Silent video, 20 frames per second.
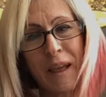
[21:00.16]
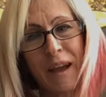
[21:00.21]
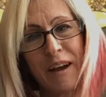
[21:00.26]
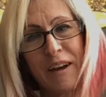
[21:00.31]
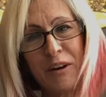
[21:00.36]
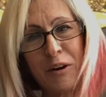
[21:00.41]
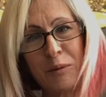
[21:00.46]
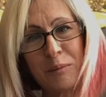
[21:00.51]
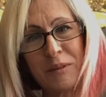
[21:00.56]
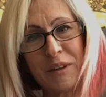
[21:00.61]
I
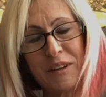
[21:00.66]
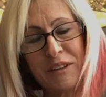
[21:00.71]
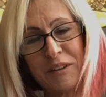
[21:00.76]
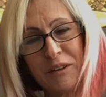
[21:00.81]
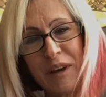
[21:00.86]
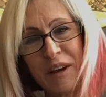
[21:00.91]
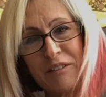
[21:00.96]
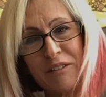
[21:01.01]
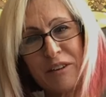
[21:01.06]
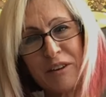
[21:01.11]
hope that you
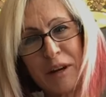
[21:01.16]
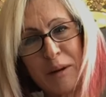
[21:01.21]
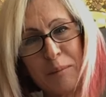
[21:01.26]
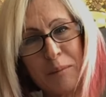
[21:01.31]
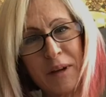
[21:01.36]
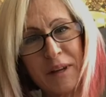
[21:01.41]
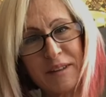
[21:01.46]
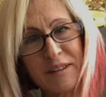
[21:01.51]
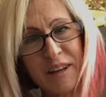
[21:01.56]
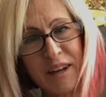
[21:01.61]
have a great
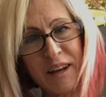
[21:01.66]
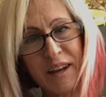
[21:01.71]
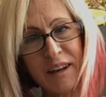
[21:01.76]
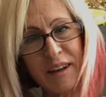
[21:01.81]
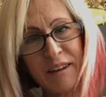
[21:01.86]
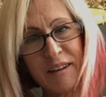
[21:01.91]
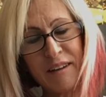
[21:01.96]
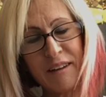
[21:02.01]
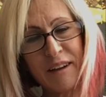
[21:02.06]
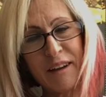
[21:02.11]
Monday
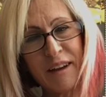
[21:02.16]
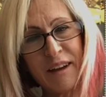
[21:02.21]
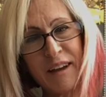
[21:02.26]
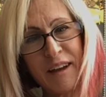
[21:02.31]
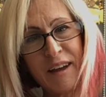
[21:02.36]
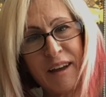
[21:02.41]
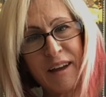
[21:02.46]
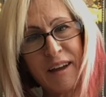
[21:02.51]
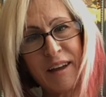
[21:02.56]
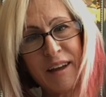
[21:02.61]

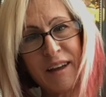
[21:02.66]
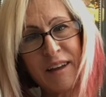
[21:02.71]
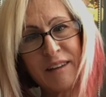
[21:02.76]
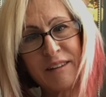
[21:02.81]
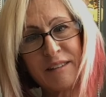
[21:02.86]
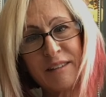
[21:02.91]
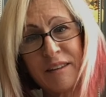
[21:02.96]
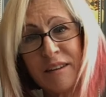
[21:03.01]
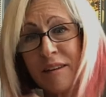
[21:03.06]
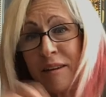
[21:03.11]

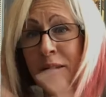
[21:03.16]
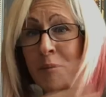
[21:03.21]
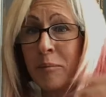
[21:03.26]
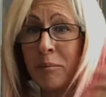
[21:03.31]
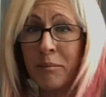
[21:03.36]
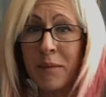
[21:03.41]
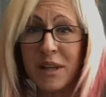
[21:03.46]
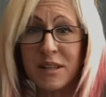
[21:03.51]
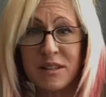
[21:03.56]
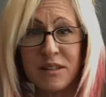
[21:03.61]
and
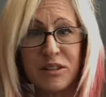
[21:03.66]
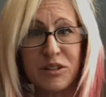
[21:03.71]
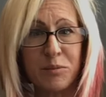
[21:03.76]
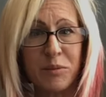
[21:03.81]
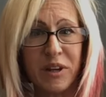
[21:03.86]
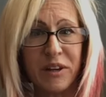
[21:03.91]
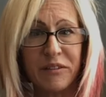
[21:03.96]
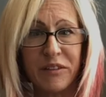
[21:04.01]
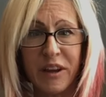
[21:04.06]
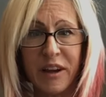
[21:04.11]
message
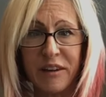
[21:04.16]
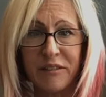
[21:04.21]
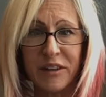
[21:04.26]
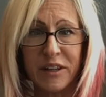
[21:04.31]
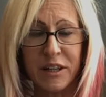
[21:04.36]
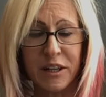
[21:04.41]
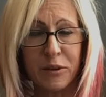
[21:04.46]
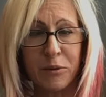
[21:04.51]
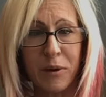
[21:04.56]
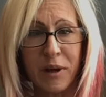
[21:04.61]
me if you have
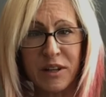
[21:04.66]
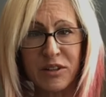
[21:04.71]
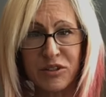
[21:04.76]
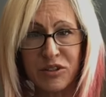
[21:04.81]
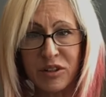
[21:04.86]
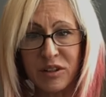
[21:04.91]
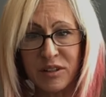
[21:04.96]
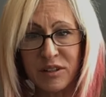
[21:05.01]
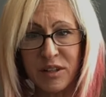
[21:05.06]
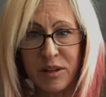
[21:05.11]
any
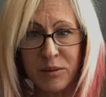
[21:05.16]
questions.